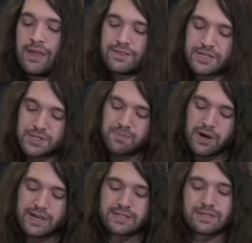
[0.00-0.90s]

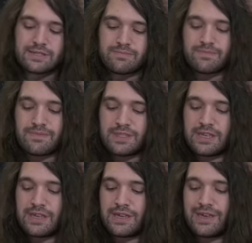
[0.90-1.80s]
despite
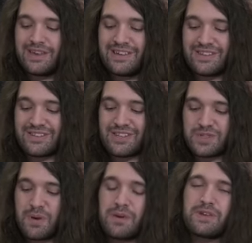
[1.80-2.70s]

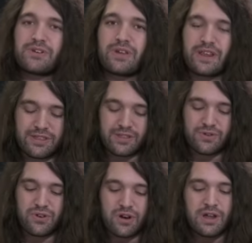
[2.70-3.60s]
being greeted at the
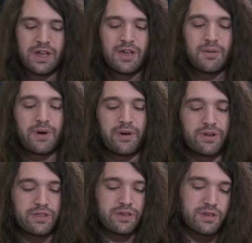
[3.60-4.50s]
door by one
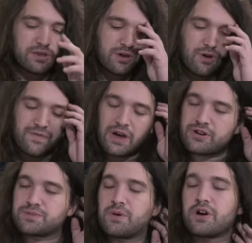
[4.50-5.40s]
of the
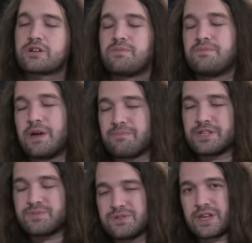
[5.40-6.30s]
co-founders, Mark, at
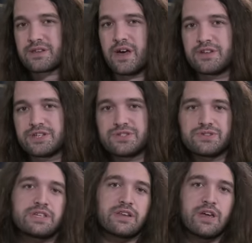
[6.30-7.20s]
Principled Technologies, who
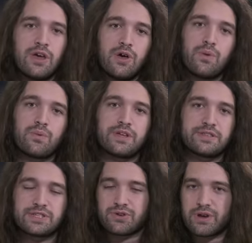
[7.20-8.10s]
said, we
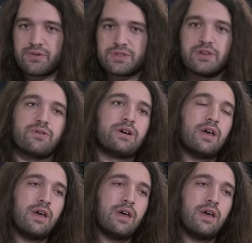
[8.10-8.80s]
disagree with you,